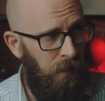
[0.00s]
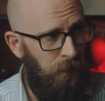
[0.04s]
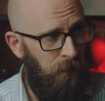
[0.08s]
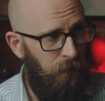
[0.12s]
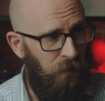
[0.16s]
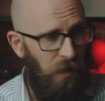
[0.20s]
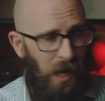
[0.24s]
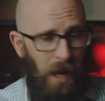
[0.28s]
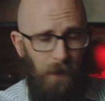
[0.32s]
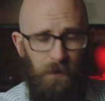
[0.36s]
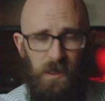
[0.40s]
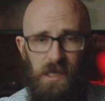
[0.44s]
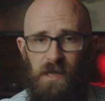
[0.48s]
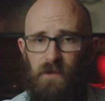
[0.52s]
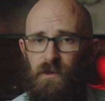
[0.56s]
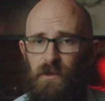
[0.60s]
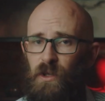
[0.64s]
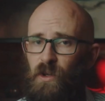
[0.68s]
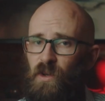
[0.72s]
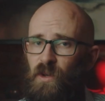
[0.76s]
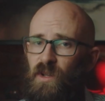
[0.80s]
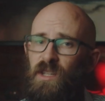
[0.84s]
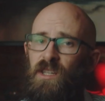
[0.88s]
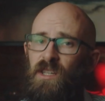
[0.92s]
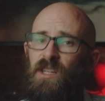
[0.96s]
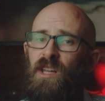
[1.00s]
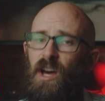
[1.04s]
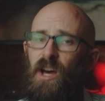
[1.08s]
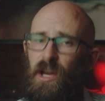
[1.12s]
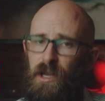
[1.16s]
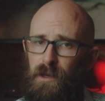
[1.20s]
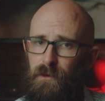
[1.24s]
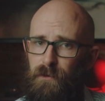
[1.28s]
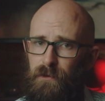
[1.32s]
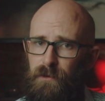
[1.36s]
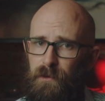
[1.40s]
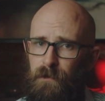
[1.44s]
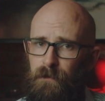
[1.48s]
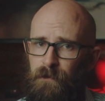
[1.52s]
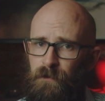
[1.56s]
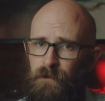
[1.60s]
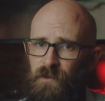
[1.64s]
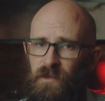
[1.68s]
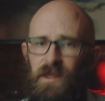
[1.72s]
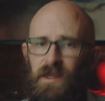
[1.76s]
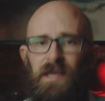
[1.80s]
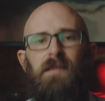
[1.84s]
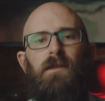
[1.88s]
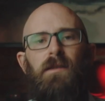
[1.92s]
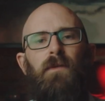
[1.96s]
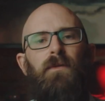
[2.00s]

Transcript: perhaps even your life. These